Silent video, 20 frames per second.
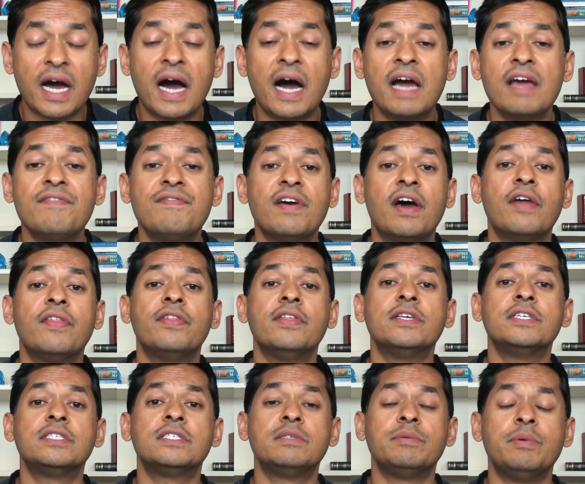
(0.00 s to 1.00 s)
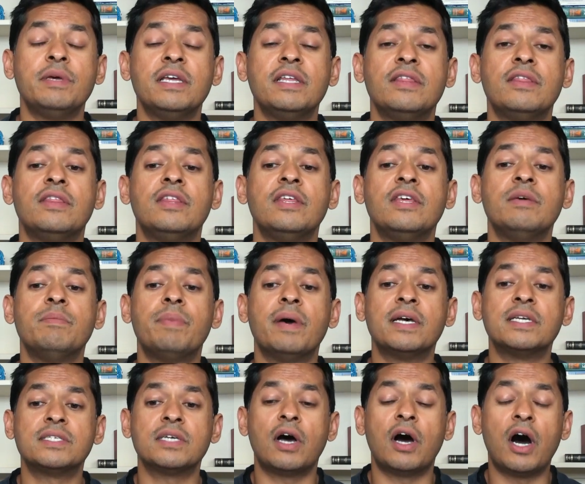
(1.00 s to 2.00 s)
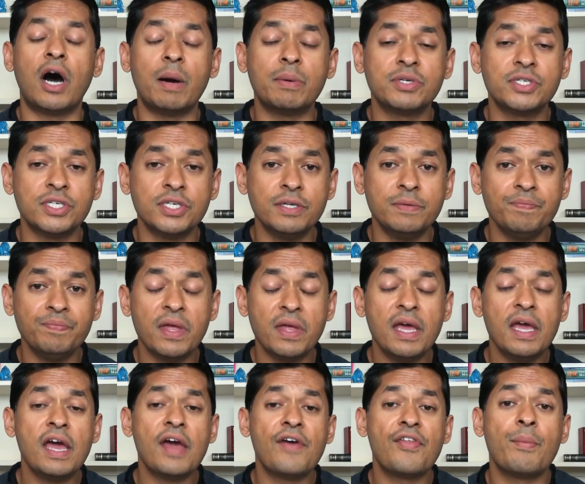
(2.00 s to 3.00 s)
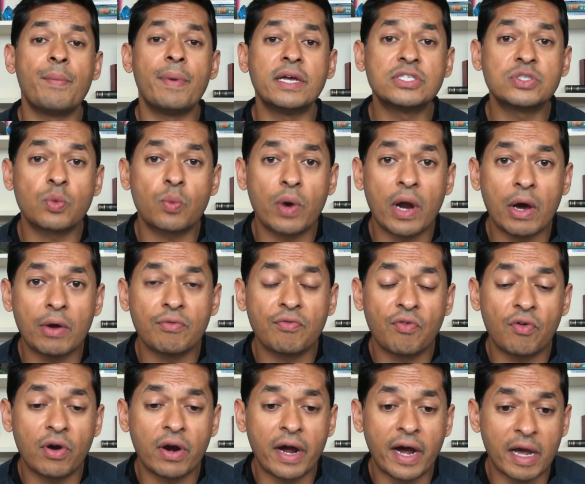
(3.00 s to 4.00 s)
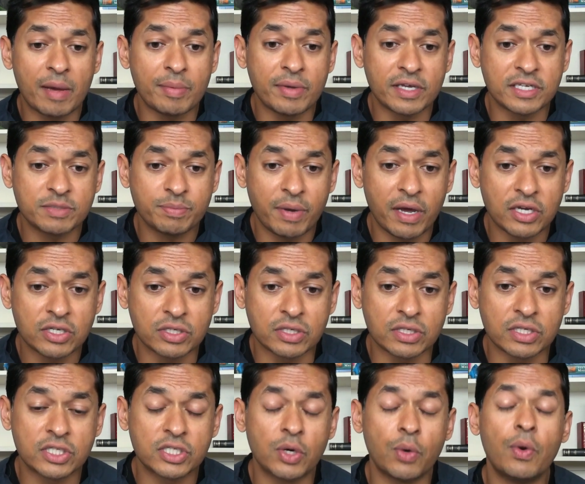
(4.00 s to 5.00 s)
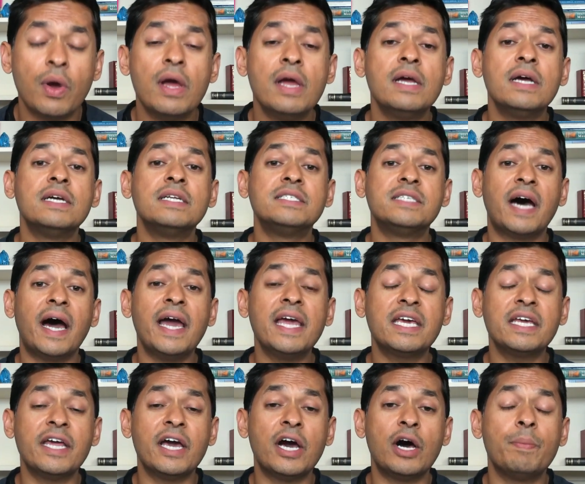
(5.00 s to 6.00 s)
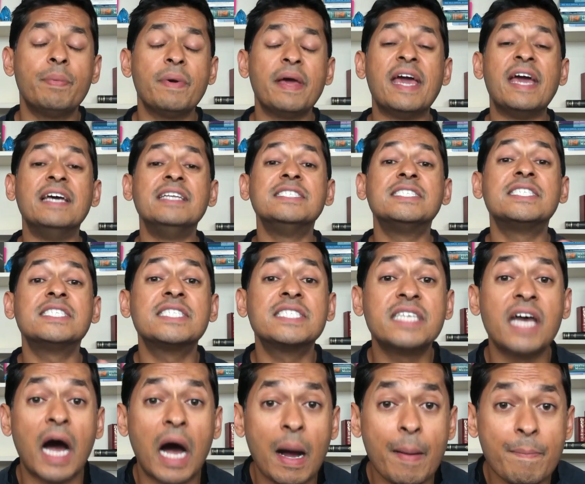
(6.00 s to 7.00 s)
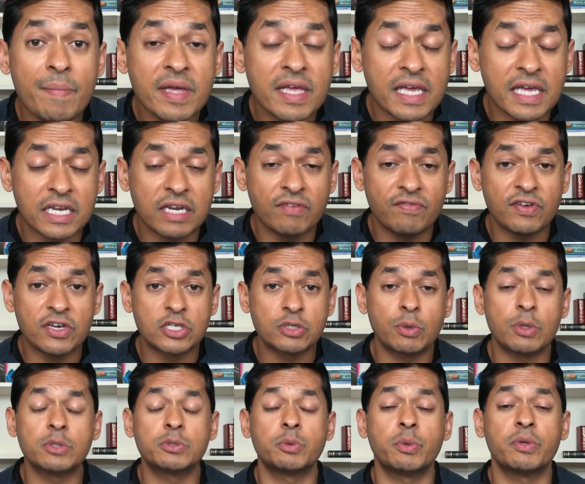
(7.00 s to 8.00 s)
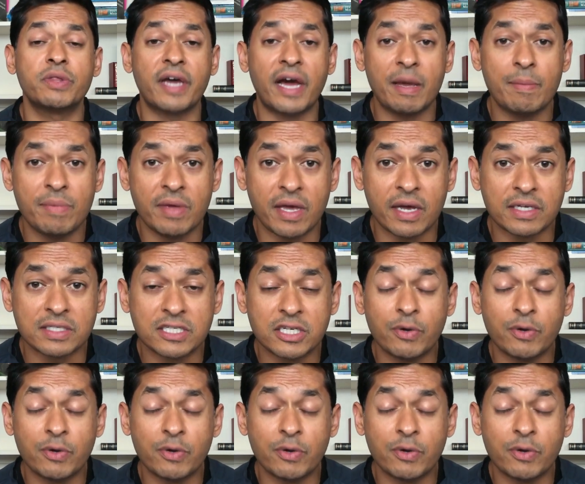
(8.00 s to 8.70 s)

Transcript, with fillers: I found this to be the best option and the best route for our IBS patients. So diet can help in some individuals with IBS.